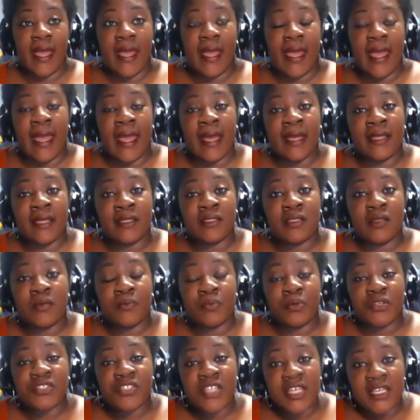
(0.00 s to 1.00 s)
and
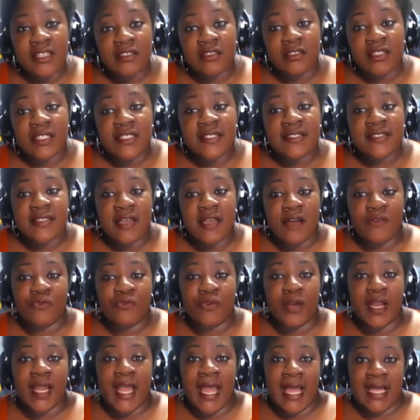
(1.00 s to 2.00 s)
particularly
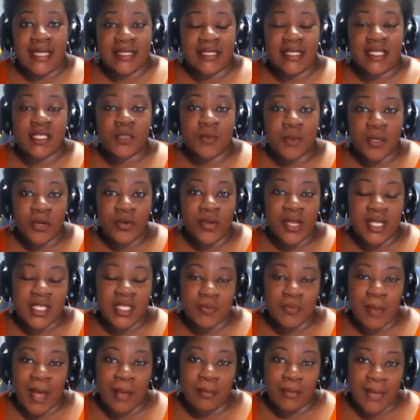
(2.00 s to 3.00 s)
suffering as
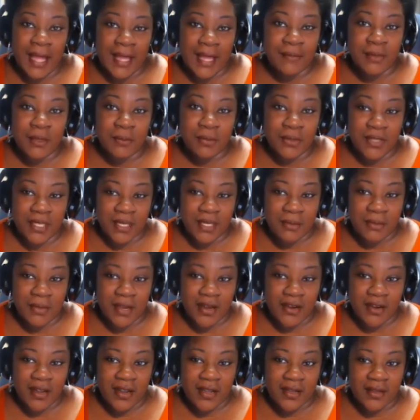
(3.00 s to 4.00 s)
experienced by Black people in
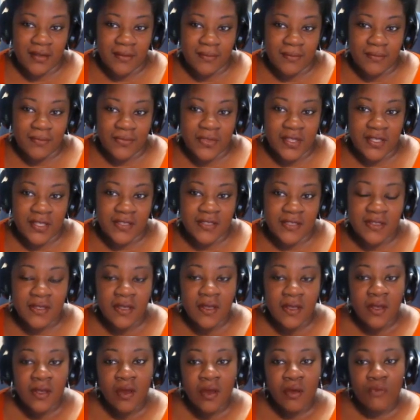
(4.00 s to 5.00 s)
America, this
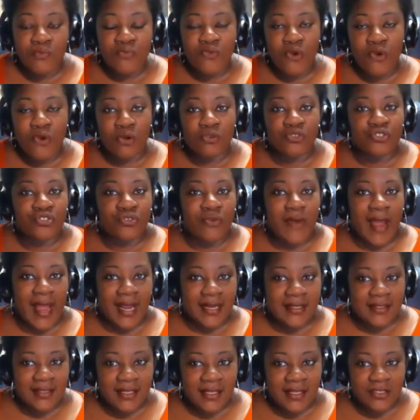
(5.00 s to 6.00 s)

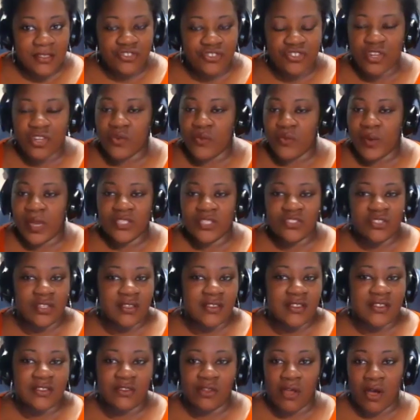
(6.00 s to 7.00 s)
protracted,
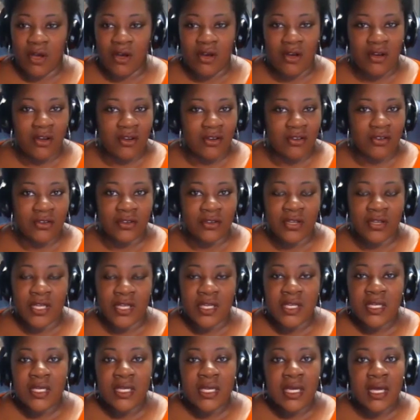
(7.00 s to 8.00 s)
generations-long,
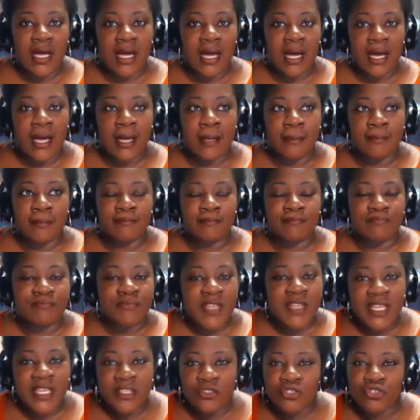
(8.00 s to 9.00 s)

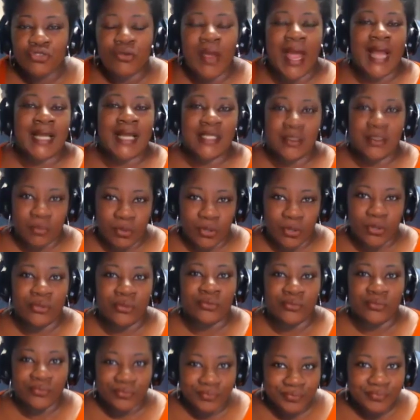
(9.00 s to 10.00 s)

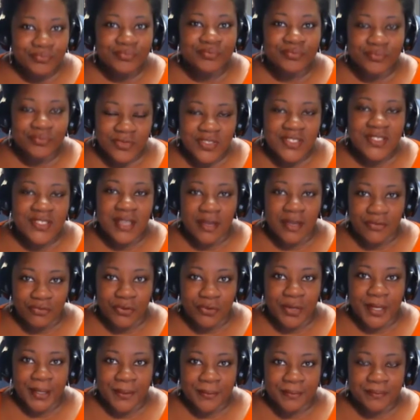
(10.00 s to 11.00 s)
intractable
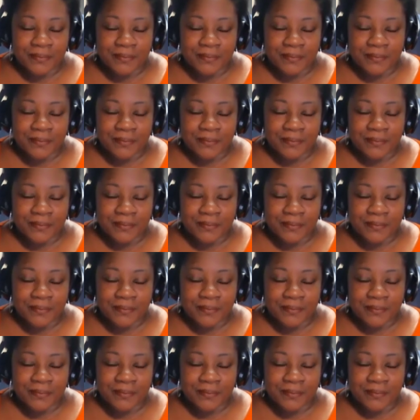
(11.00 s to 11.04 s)
suffering